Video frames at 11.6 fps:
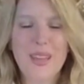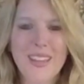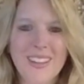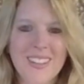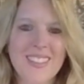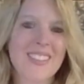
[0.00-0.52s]

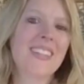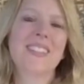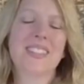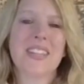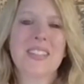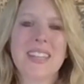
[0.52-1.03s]
cupcakers.
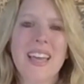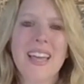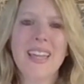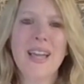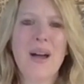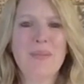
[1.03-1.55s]

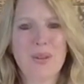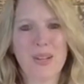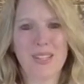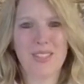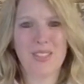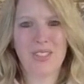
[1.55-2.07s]
Today I'm
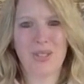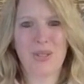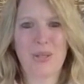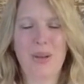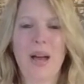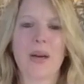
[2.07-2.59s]
going to show
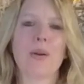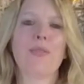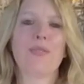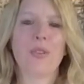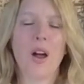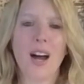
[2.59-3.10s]
you how to
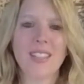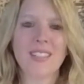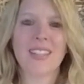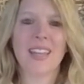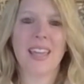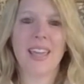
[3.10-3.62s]

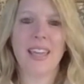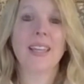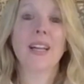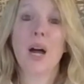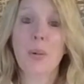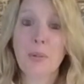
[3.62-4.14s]
frost a
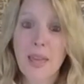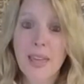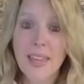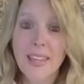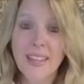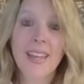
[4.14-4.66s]

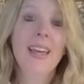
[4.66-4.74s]
cupcake.